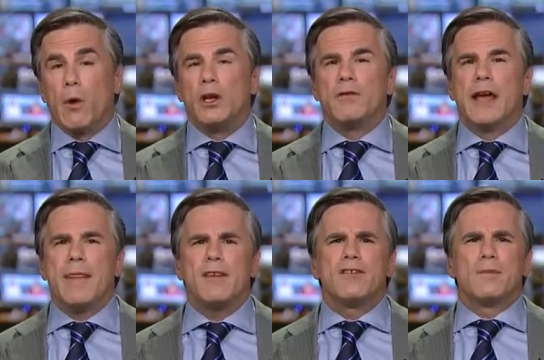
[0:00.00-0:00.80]
And when you
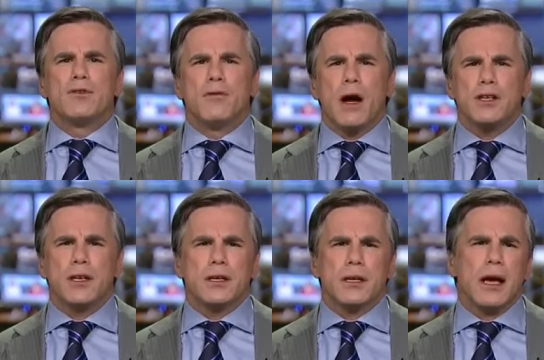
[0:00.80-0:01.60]
get this
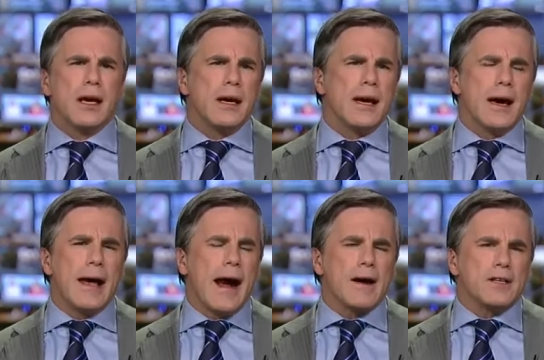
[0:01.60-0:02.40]
obstruction
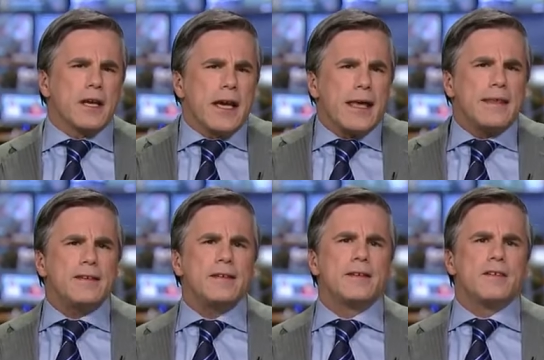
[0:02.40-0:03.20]
Harris,
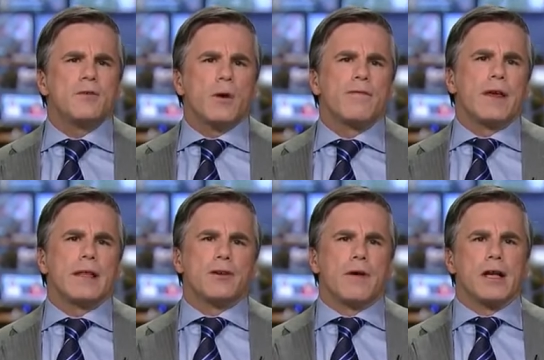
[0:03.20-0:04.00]
this is the sort of
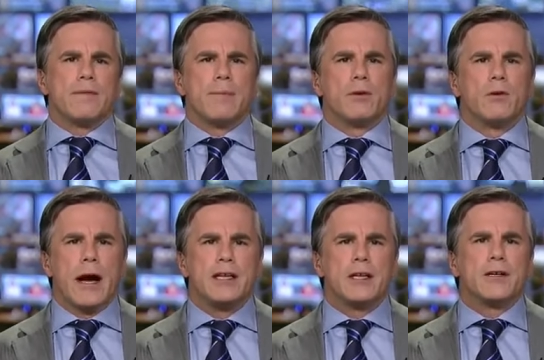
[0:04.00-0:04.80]
thing that drives people
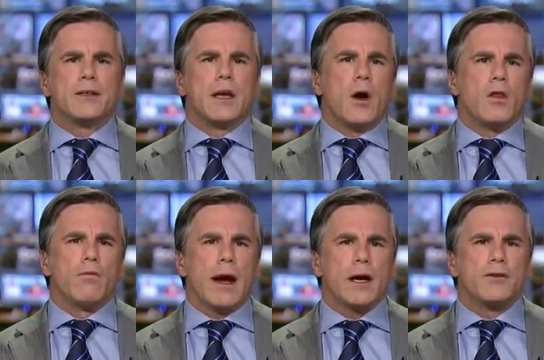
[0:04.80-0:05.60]
crazy because they know the
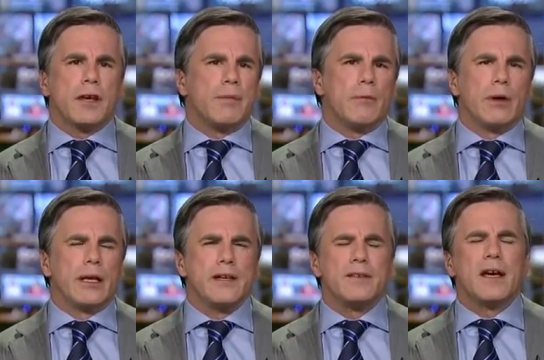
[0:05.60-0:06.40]
records can be
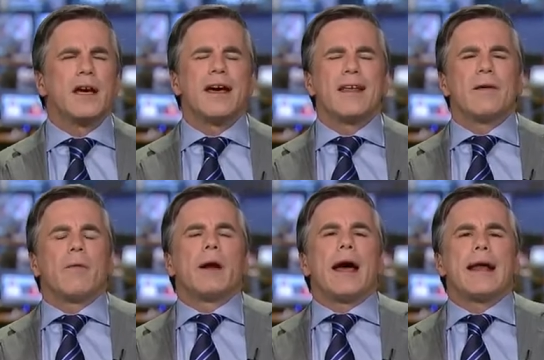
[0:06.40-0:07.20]
released.
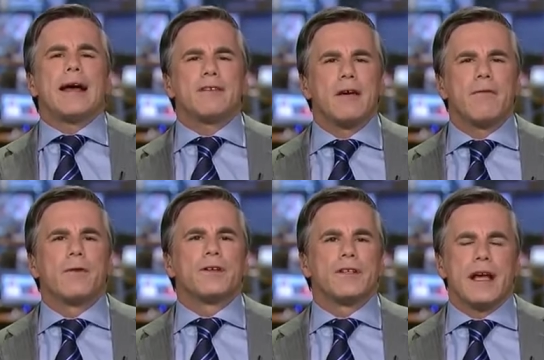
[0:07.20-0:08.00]
We're not asking
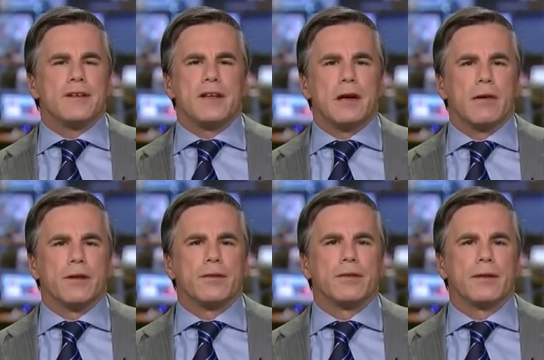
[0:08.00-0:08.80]
for state
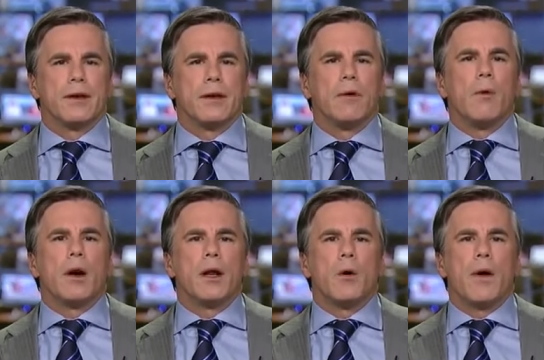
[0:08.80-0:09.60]
secrets. We
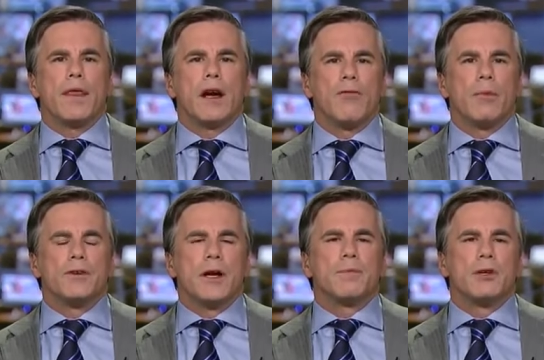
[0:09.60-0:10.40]
want to know what the government
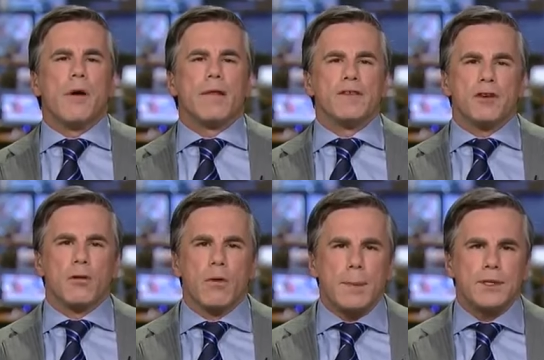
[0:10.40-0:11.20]
was up to on this
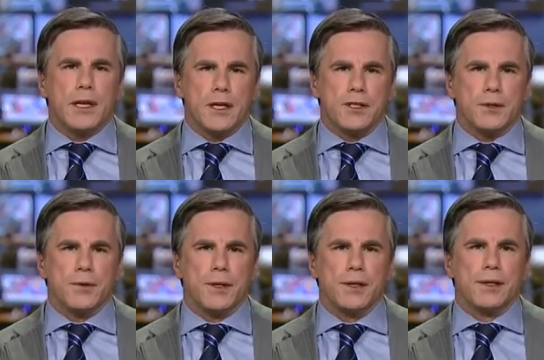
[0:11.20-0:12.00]
corruption issue.